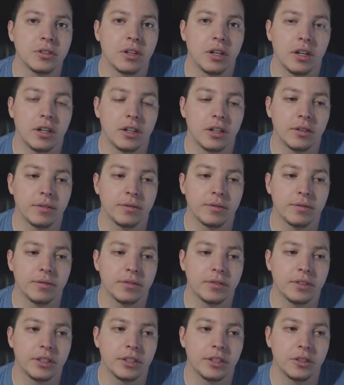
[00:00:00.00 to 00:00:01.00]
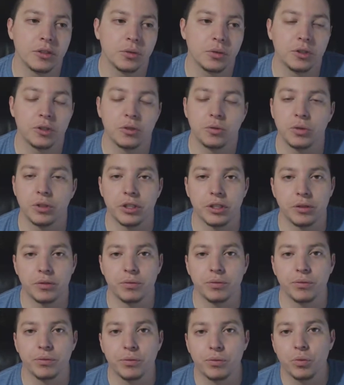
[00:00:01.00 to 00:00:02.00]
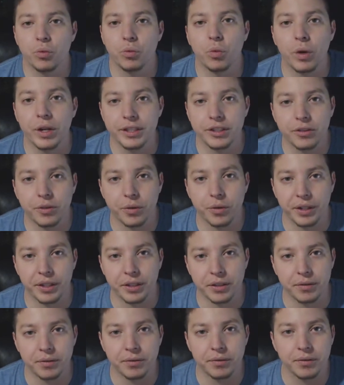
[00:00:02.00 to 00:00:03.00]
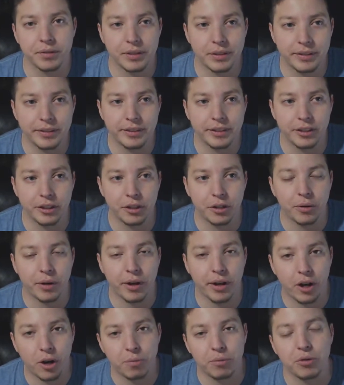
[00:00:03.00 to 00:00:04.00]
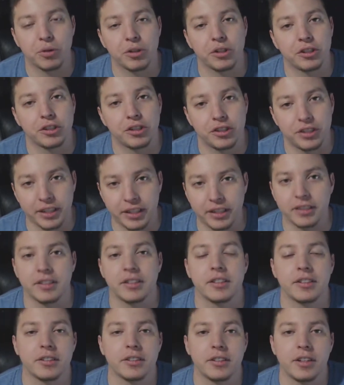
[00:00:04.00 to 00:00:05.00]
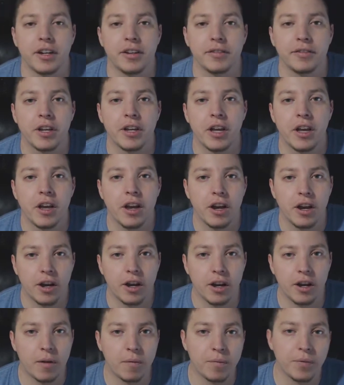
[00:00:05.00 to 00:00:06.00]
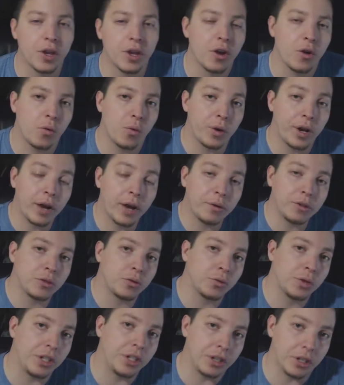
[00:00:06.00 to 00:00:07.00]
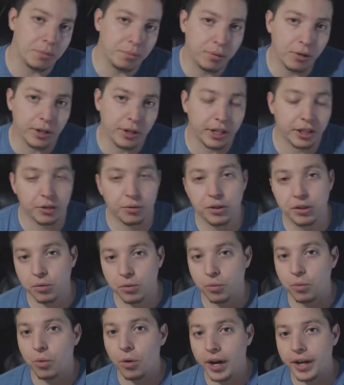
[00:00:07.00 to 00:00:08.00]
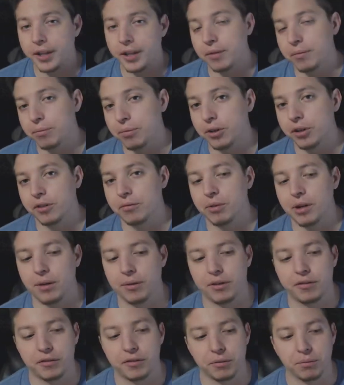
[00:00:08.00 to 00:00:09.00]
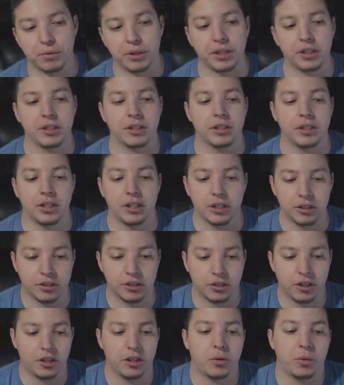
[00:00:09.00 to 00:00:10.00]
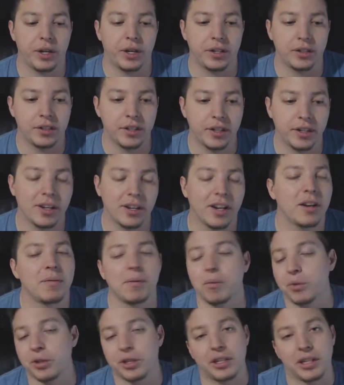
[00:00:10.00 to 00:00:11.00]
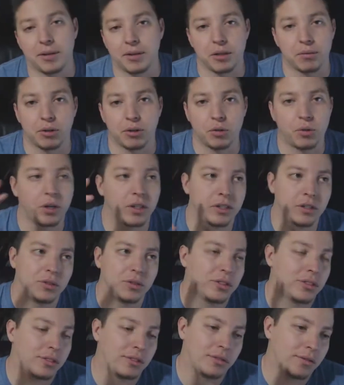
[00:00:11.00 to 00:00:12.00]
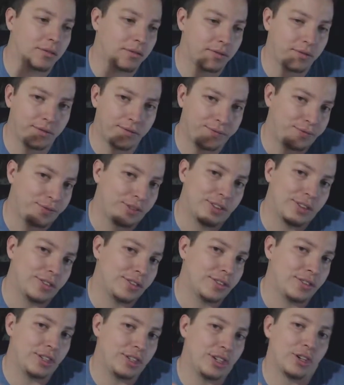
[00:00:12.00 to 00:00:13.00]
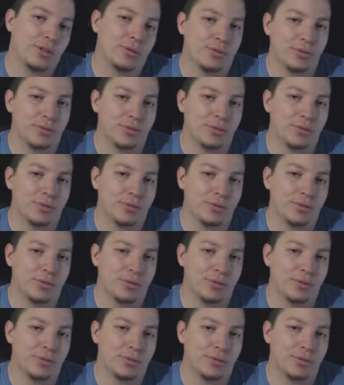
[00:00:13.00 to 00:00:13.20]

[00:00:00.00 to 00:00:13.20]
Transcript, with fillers: um, is, is really what's going to, you know, help you understand this stuff. Um, when I was reading the book, and the reason why the book probably for me uh, started the way it did, and I don't remember what the name of the book was, it was just, you know,